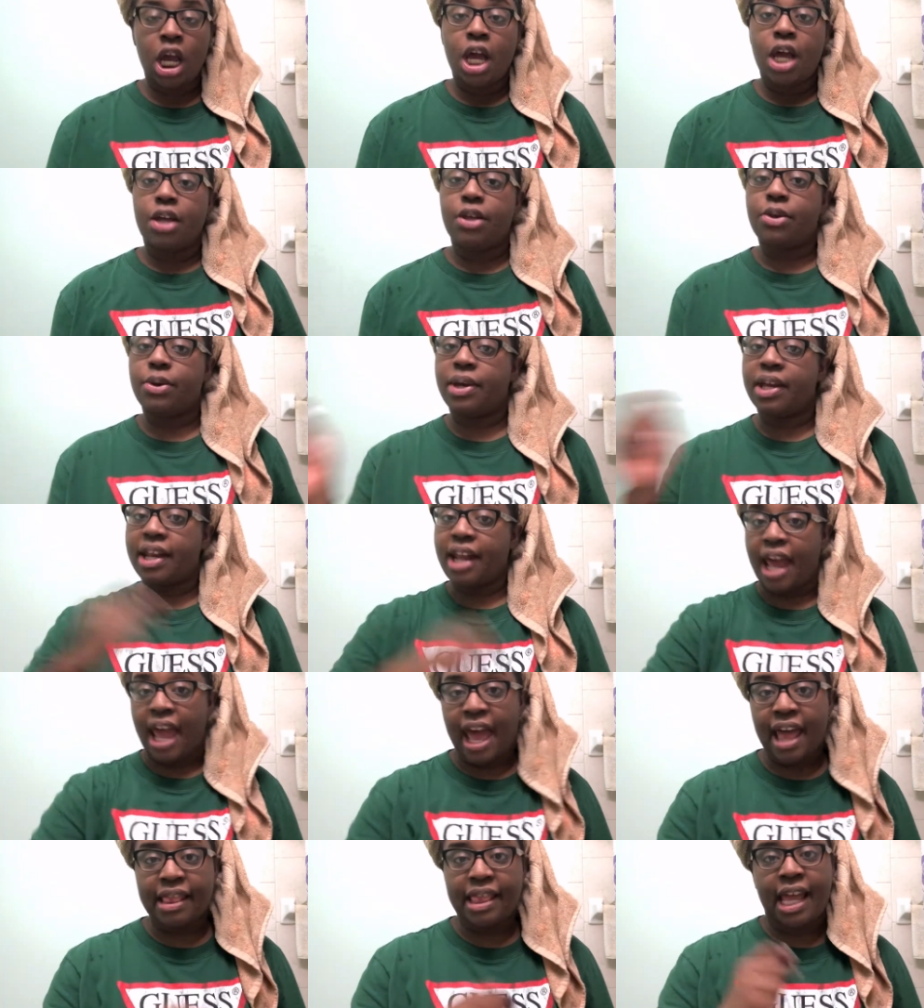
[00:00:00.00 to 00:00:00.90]
You can
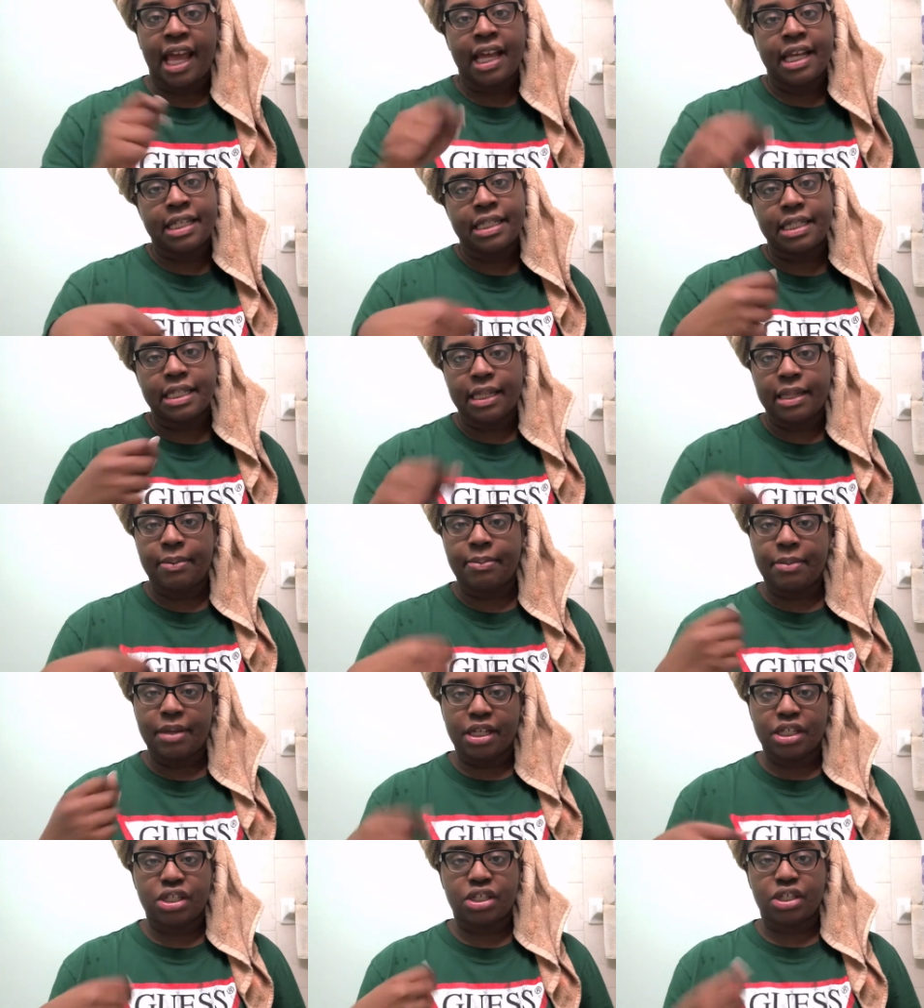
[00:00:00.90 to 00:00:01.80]
add that into the
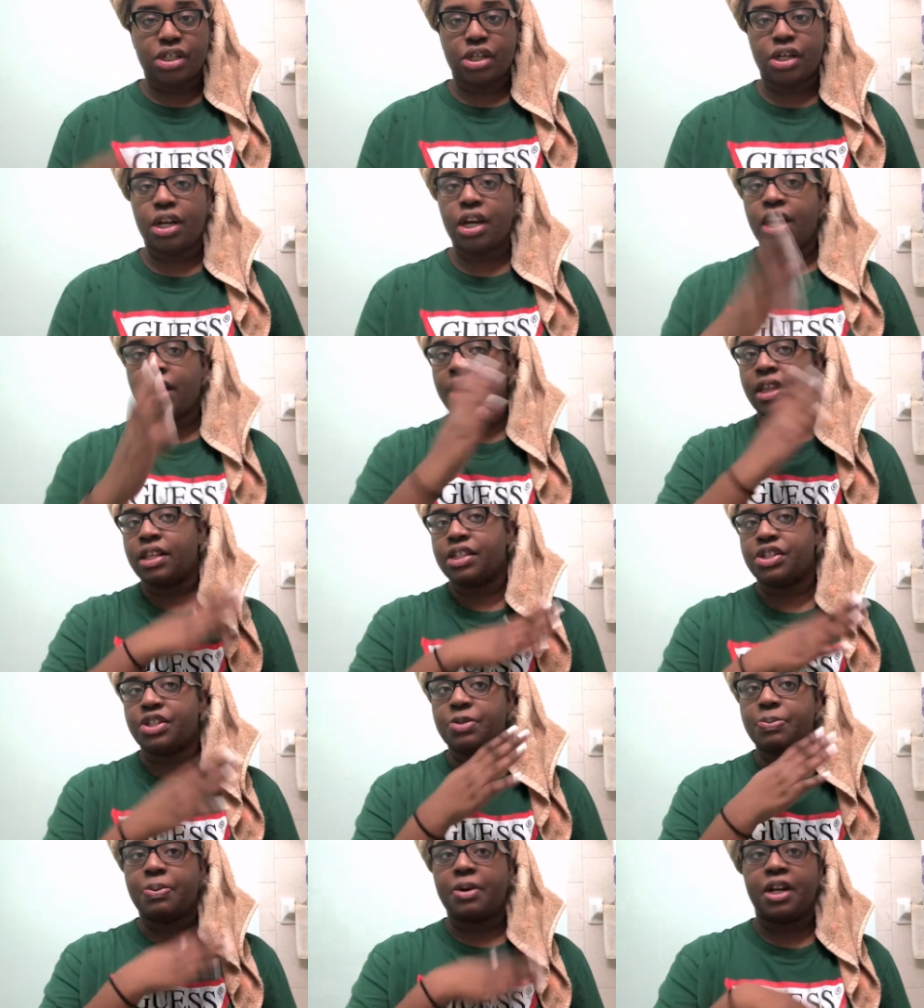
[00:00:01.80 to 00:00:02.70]
mixture and then
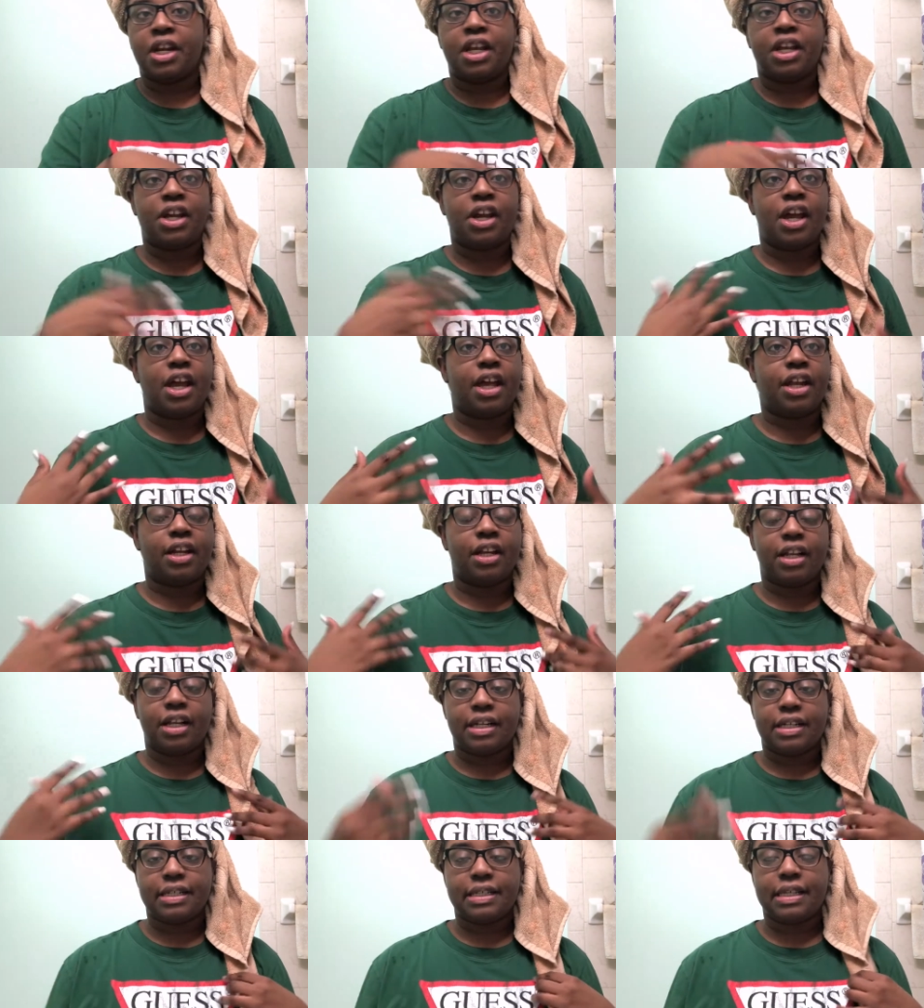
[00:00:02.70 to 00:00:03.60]
just put it in your head and let
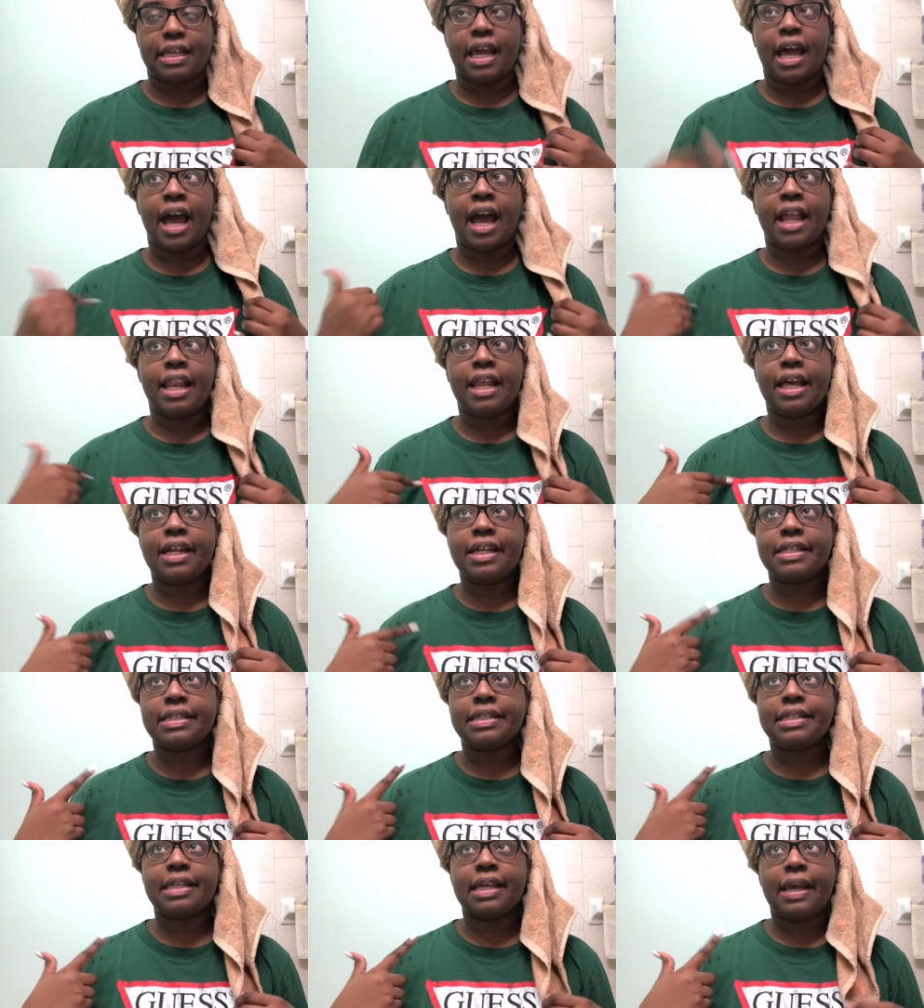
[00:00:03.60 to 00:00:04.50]
it sit. I let it
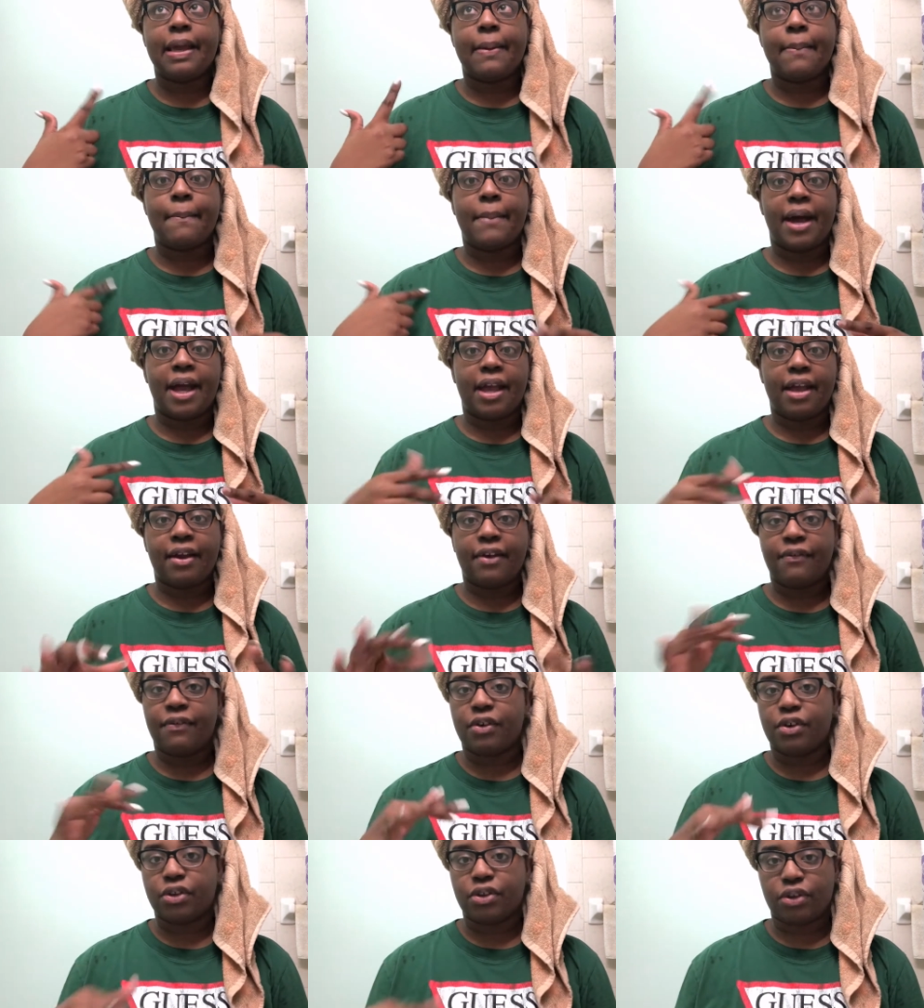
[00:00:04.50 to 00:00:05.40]
sit in my hair
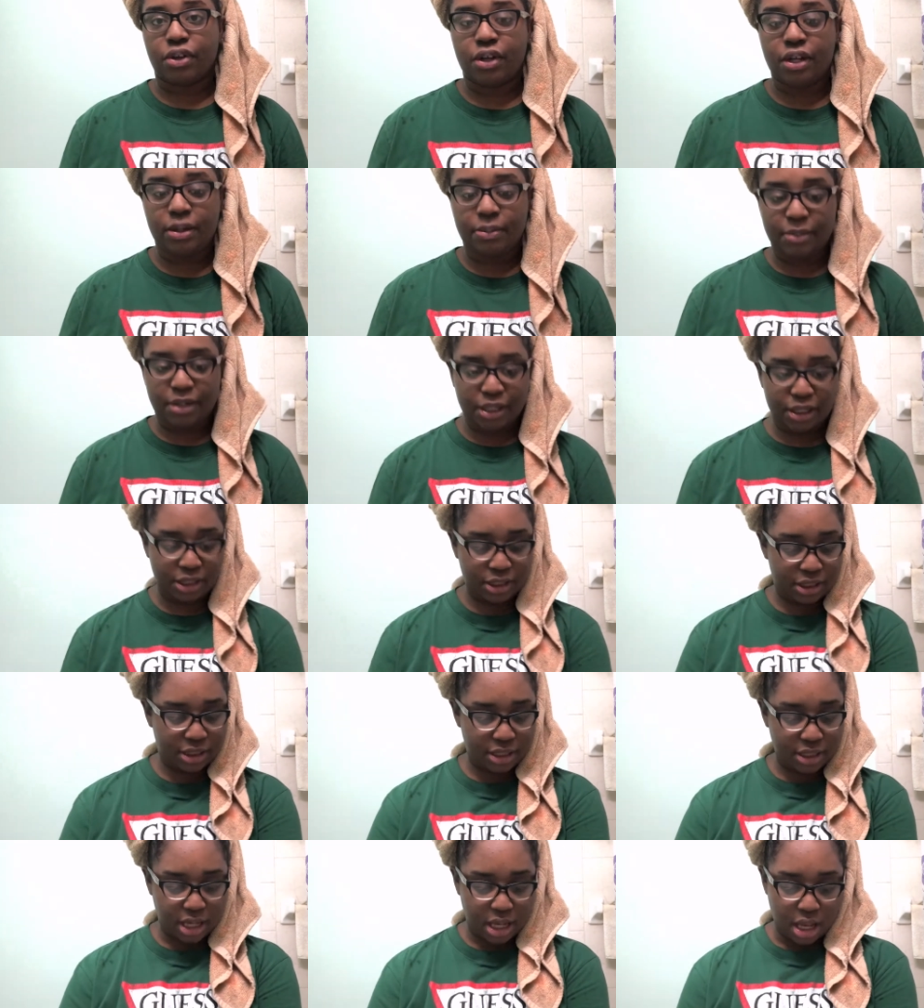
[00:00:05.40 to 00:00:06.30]
for 30 minutes
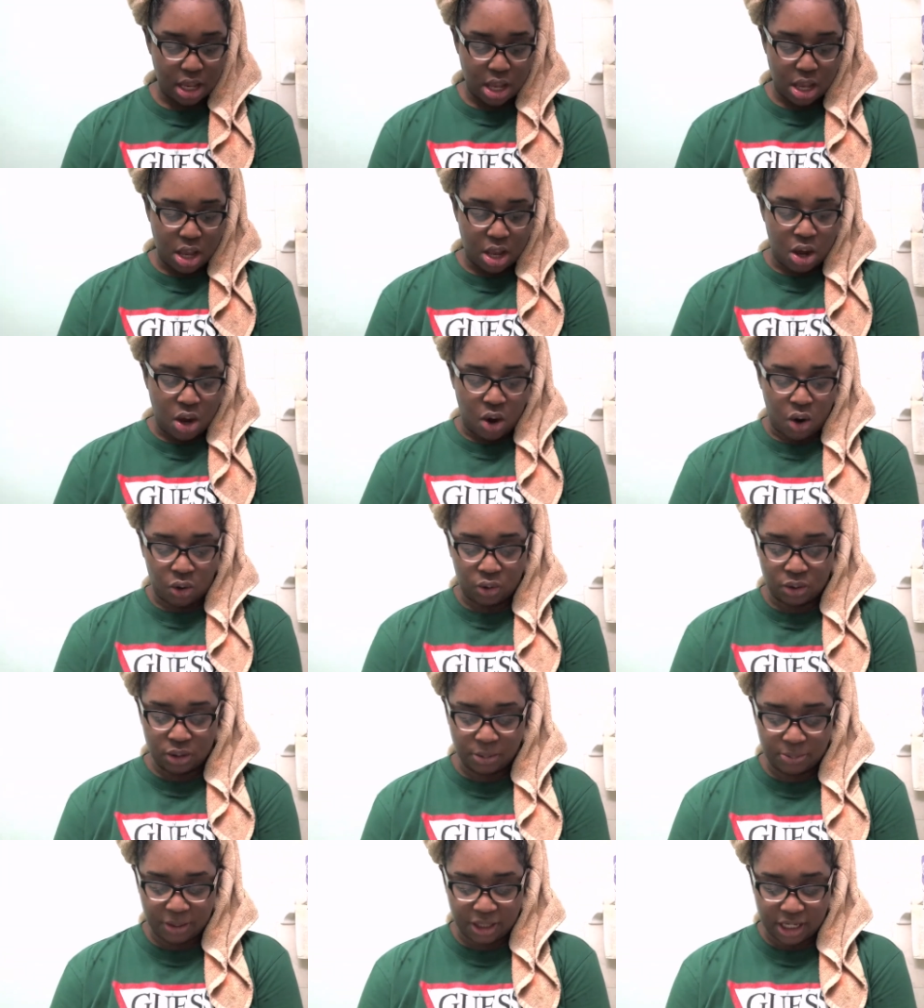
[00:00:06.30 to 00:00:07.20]
only
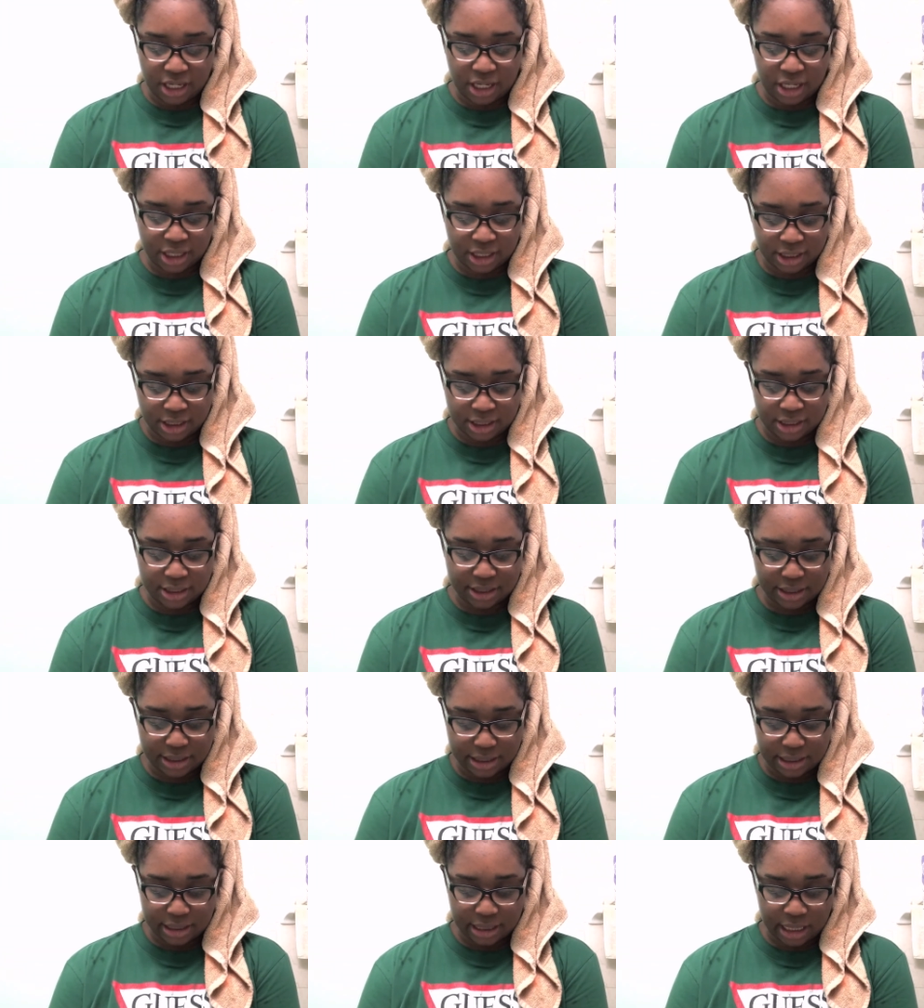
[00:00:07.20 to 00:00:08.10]
because
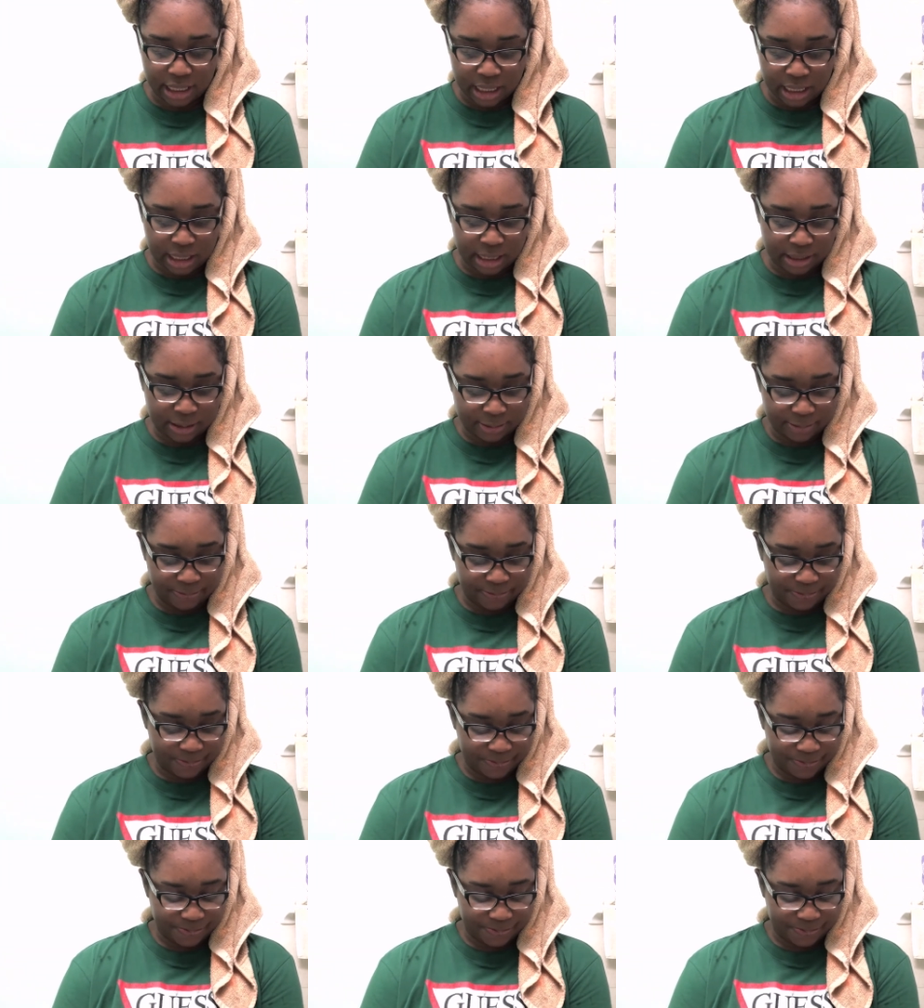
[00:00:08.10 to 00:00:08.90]
um,